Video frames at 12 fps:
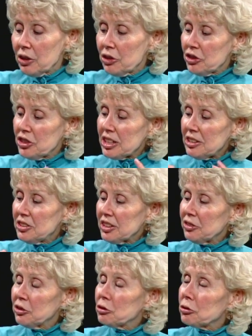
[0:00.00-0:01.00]
she
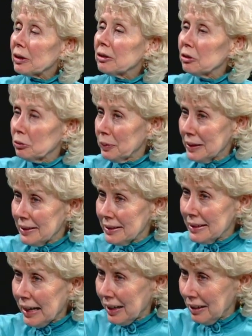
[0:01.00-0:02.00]
just struggled with the
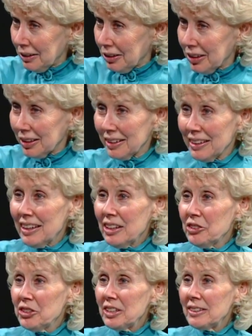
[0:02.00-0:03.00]
dialog mm -hmm.
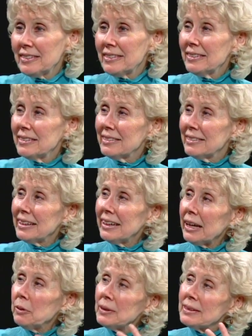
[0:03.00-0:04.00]
She mm-hmm. said,
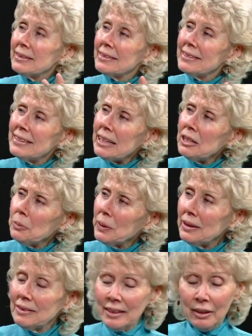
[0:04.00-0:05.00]
I would say to
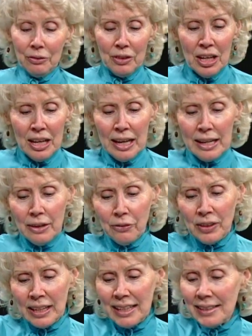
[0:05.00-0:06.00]
myself, if
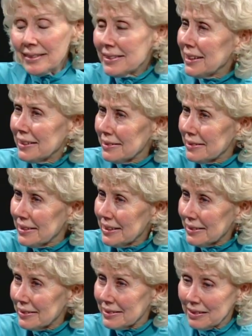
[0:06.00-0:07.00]
he says
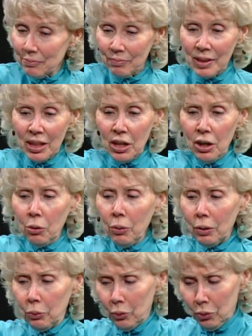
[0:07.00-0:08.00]
this,
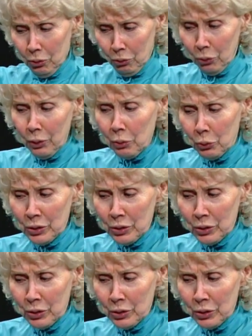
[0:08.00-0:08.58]
what, what